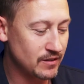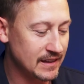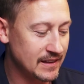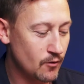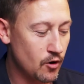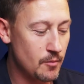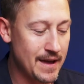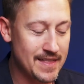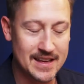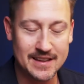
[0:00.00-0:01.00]
wealthy, or
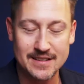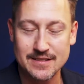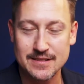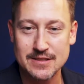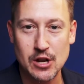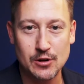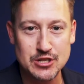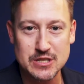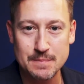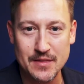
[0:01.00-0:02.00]
may they,
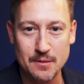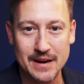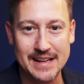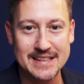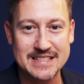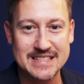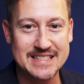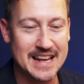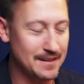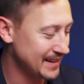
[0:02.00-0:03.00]
just spend their money and
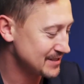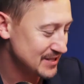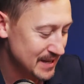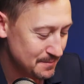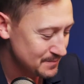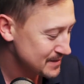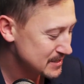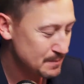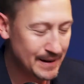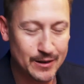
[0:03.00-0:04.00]
just keep
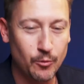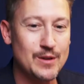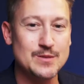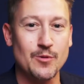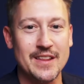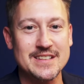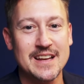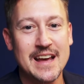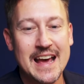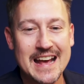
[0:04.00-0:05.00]
spinning their wheels. And why
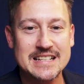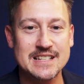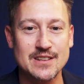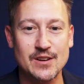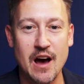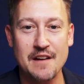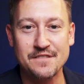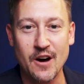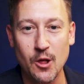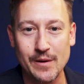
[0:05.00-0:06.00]
this is because they're not
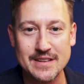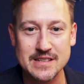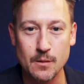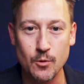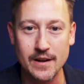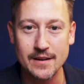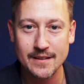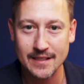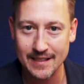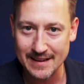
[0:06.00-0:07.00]
following someone
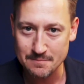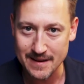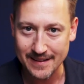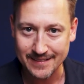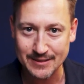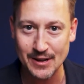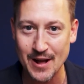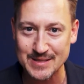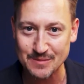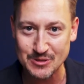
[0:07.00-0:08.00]
like me. They're
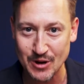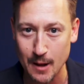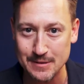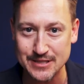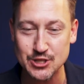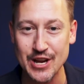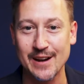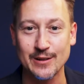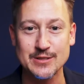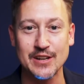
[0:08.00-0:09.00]
not subscribing to
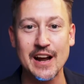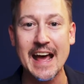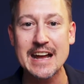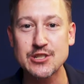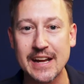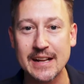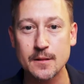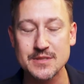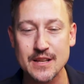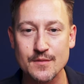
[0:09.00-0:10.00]
channels. They're not educating
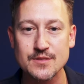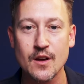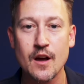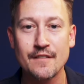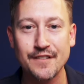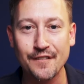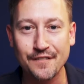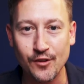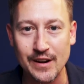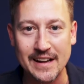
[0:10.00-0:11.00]
themselves for
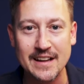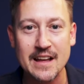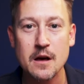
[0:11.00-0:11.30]
free.